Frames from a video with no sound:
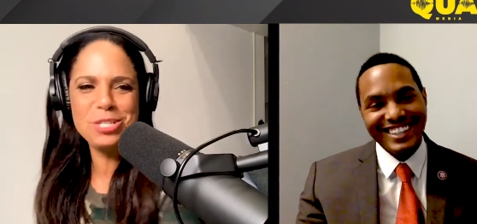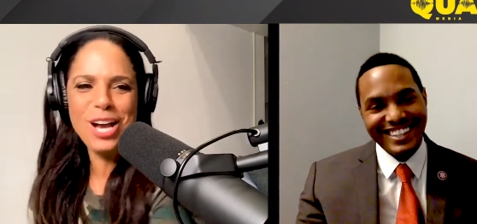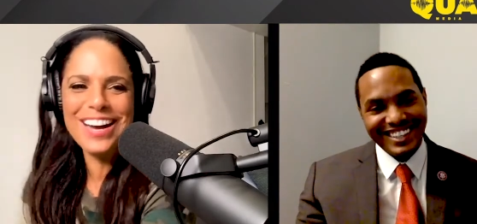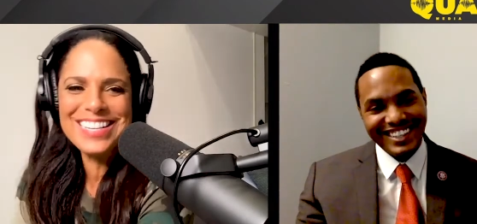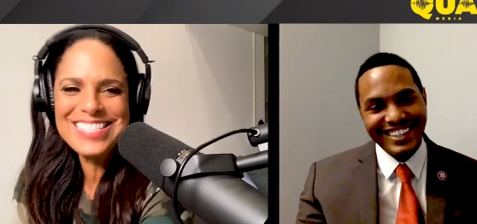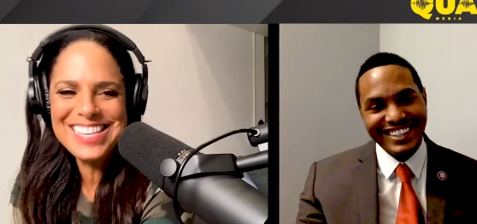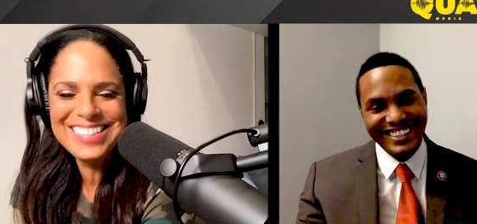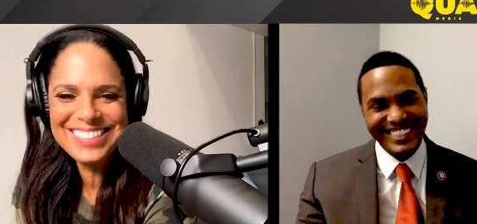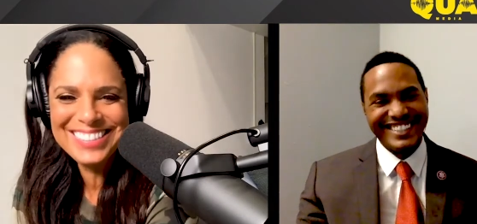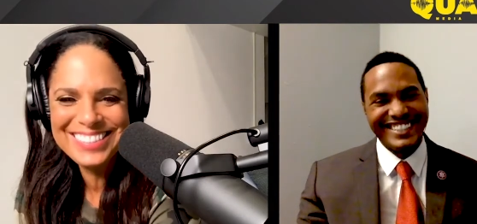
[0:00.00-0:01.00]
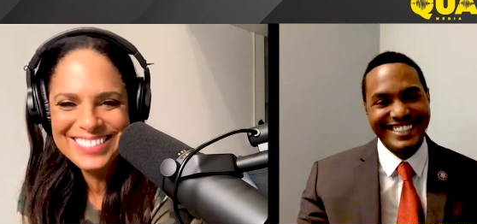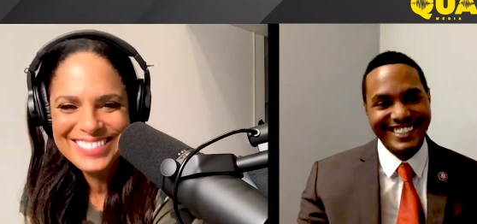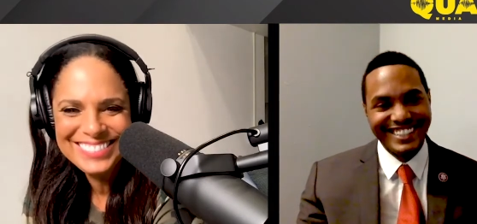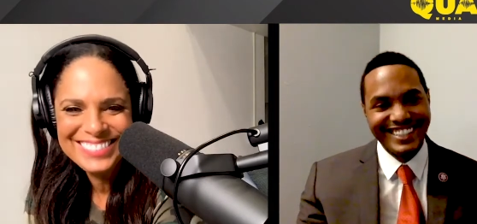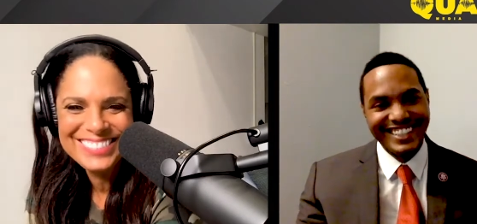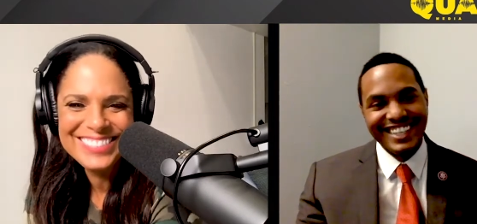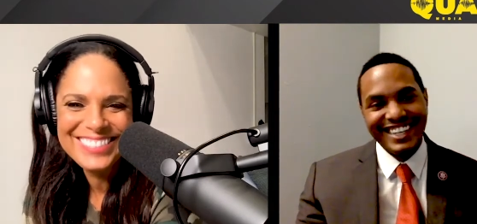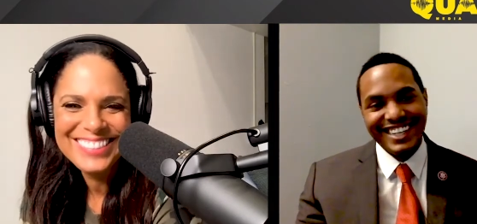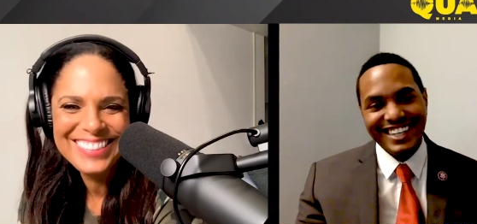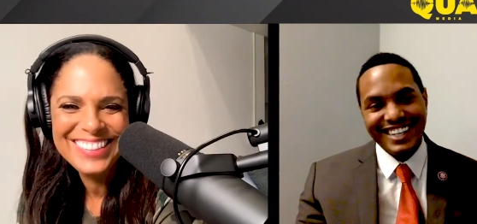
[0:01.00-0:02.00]
Speaker 1: I'm shocked.
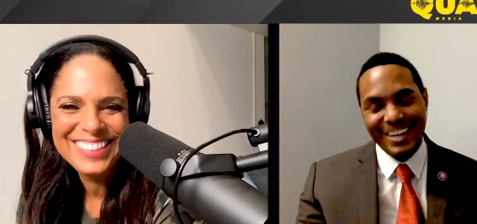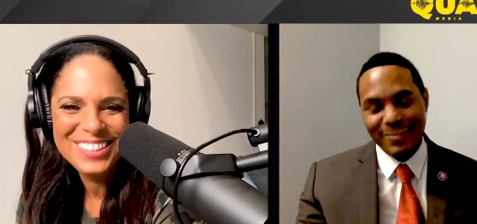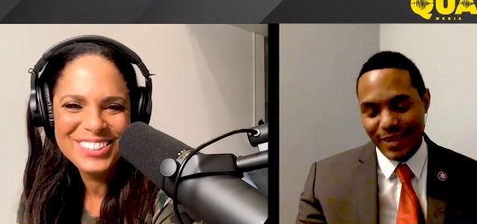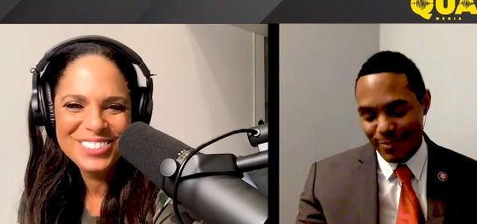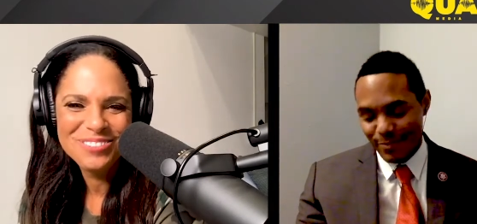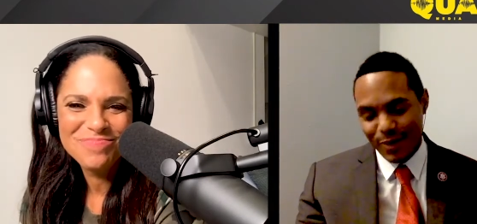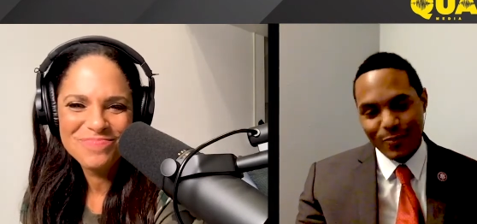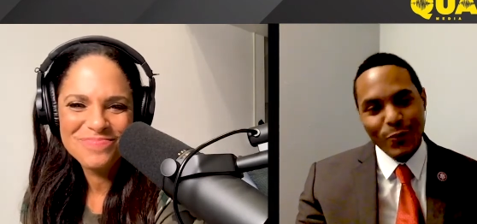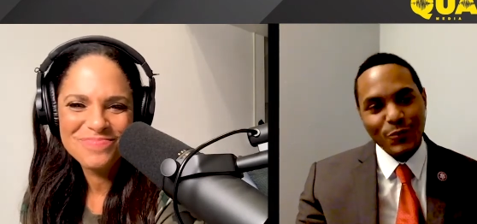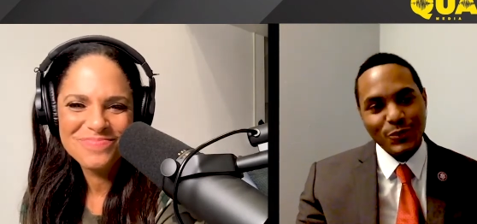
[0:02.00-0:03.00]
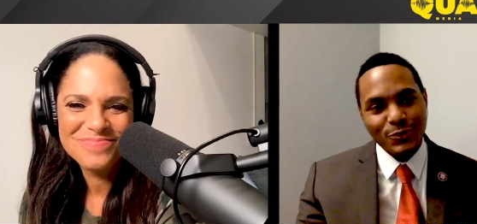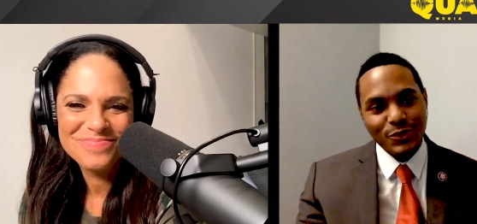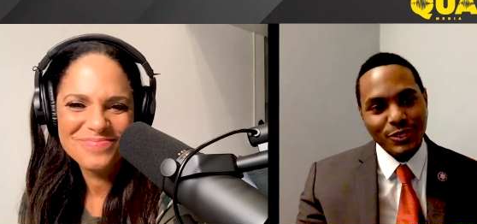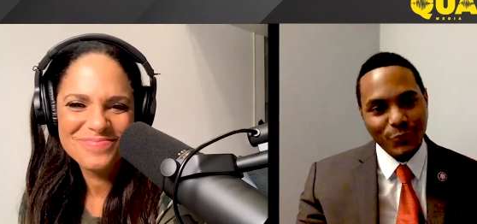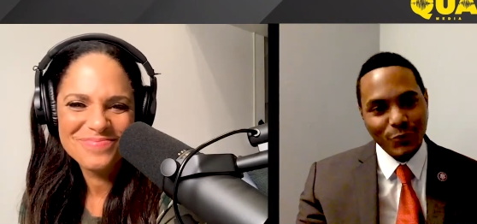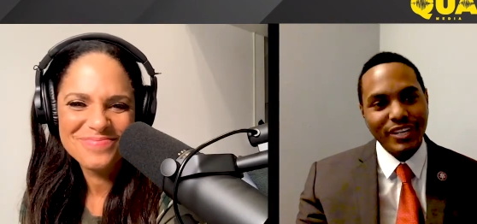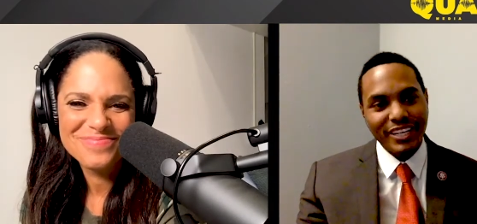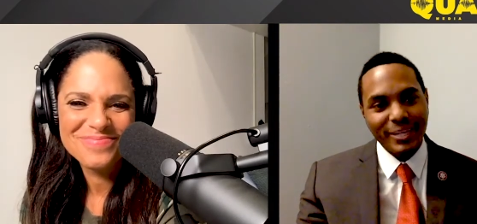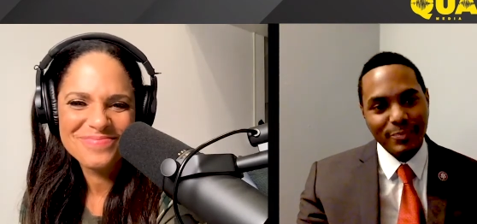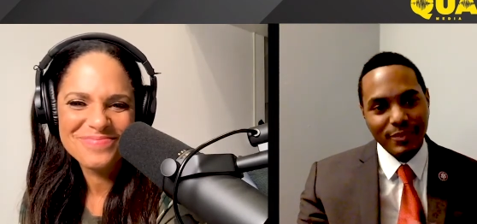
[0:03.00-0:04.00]
Speaker 2: I'm open to exploring
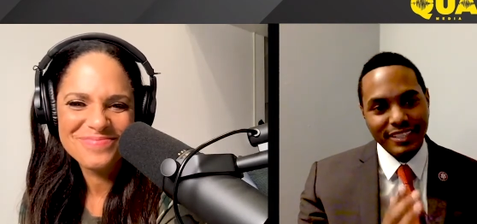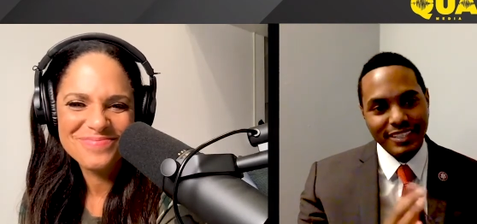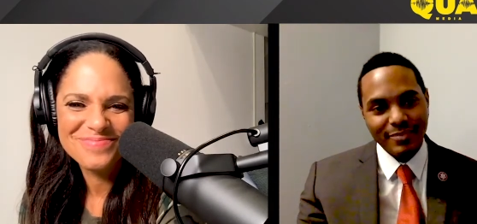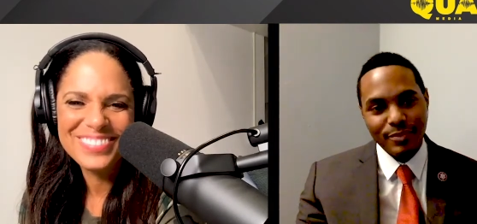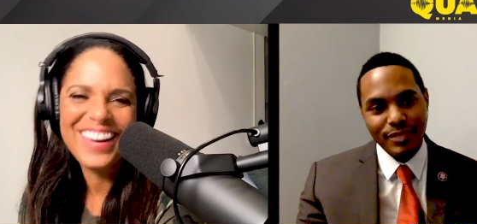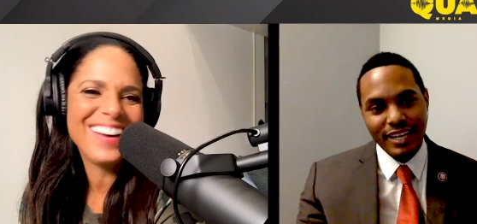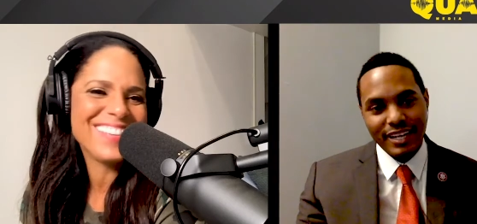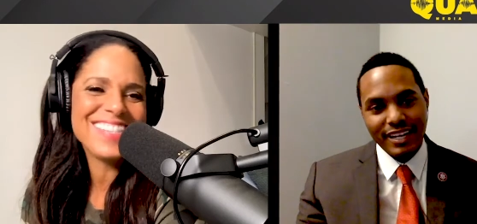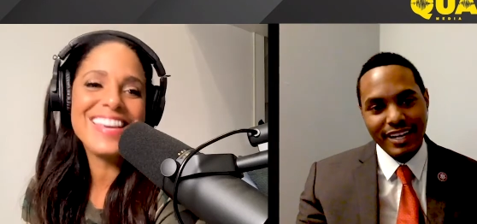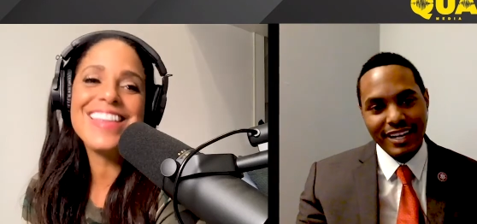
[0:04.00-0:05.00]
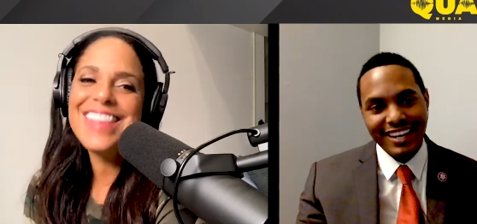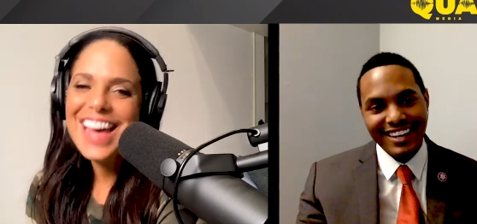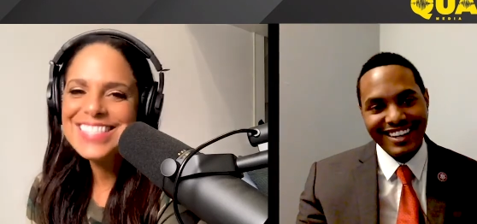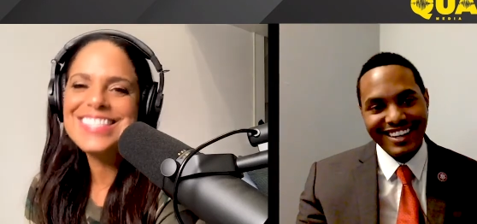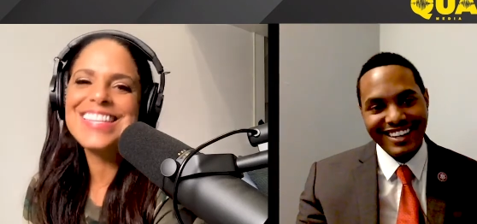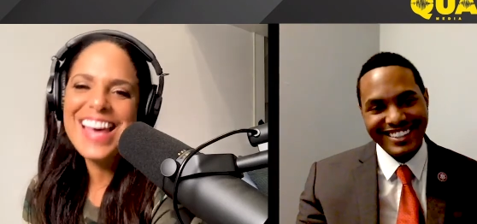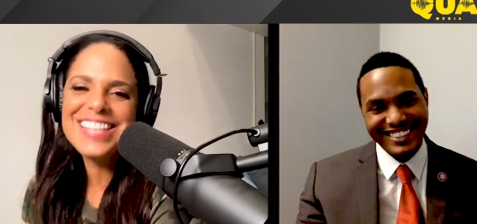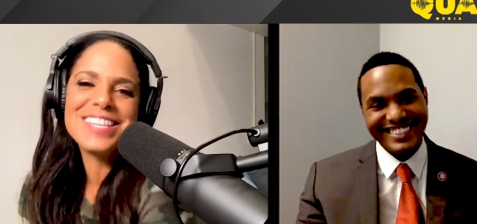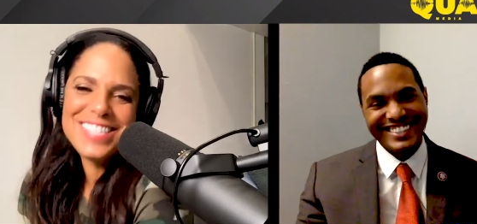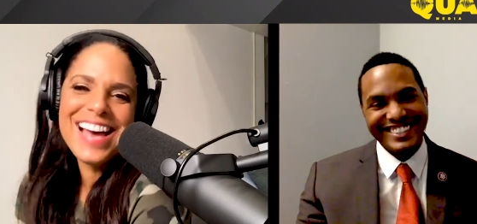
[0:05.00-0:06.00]
it, but
Speaker 1: But. See, that
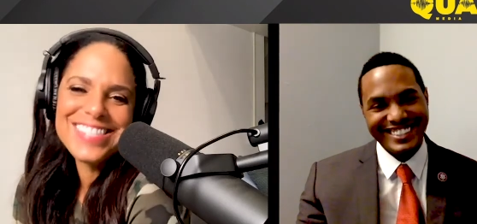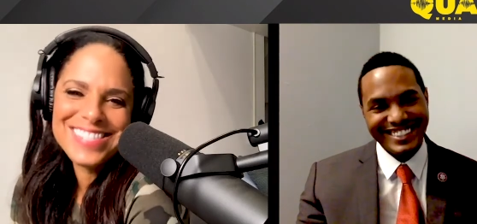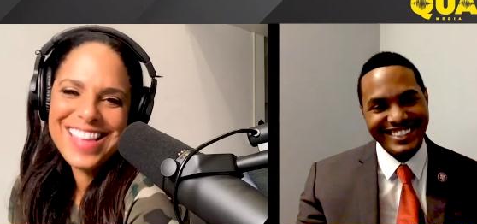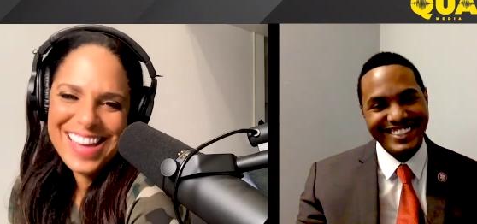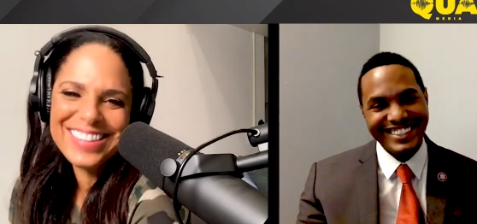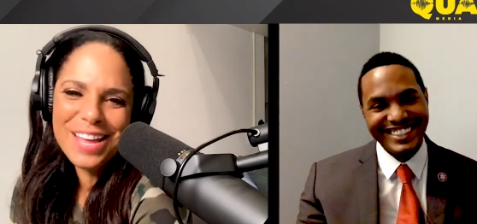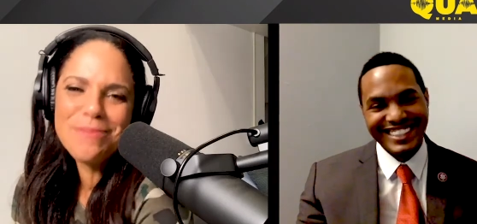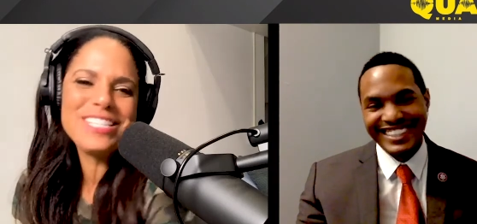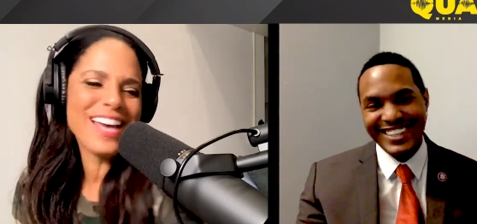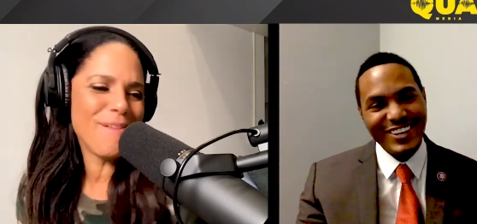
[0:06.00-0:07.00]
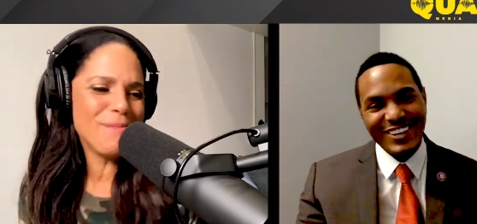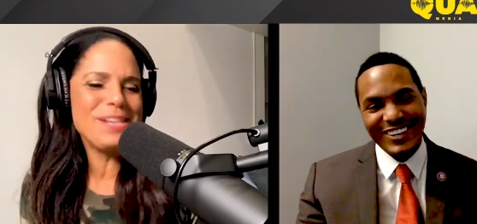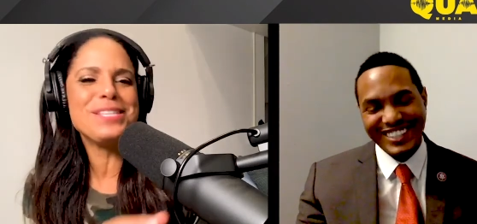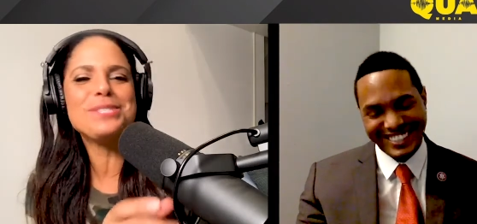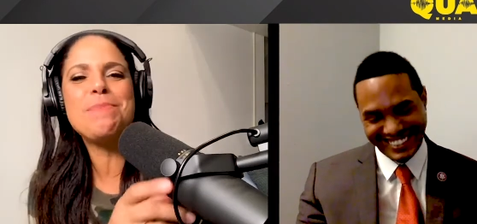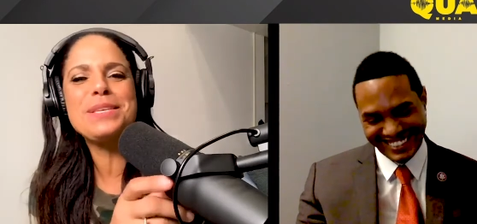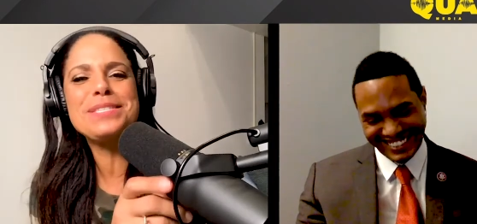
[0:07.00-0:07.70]
is a yes. Then let me. I've been in this